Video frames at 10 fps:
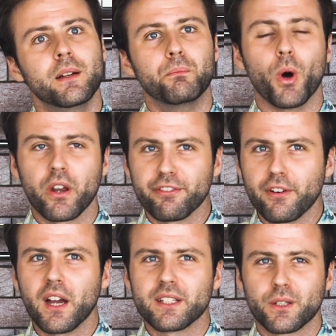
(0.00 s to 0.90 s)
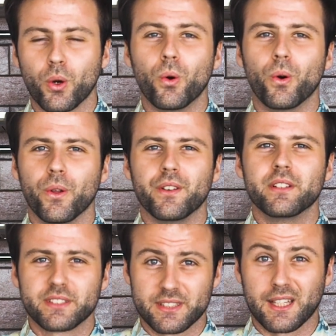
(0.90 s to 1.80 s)
modified corn
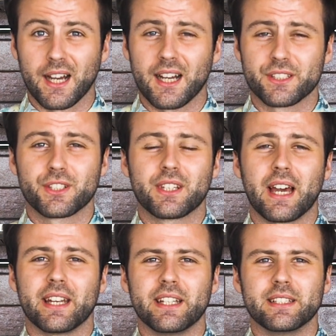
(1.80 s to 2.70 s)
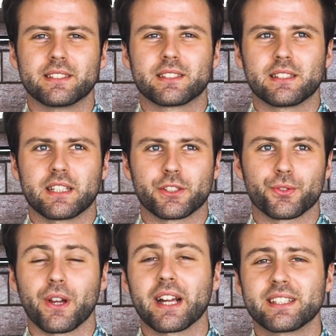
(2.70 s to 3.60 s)
starch that is
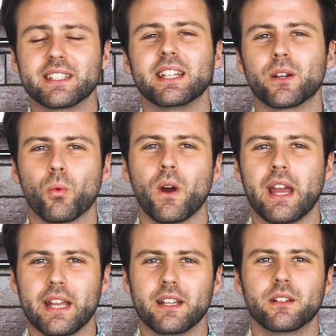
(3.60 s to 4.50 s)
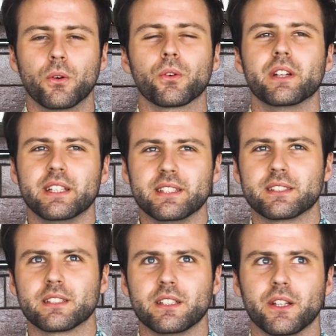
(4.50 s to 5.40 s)
extracted in a way, or it
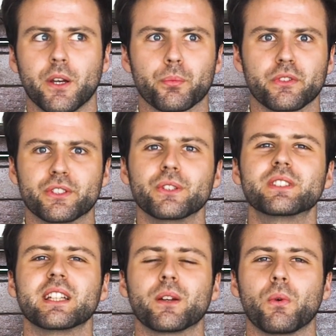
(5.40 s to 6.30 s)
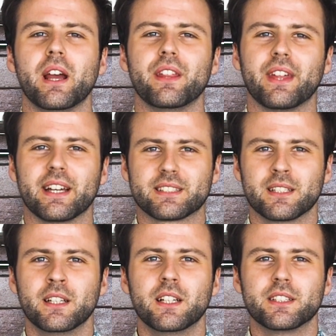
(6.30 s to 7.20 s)
is, produced in a way that
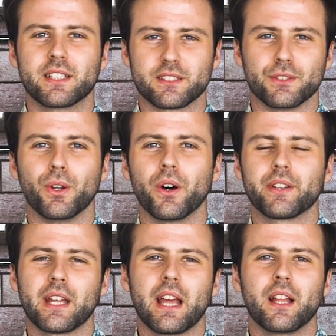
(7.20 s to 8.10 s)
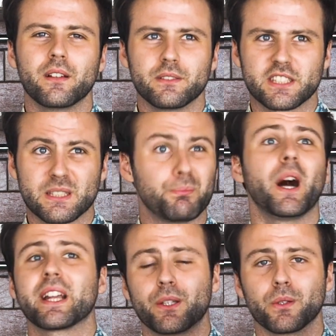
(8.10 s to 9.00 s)
does not
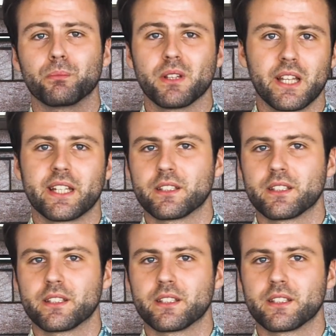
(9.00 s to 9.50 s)
spike your blood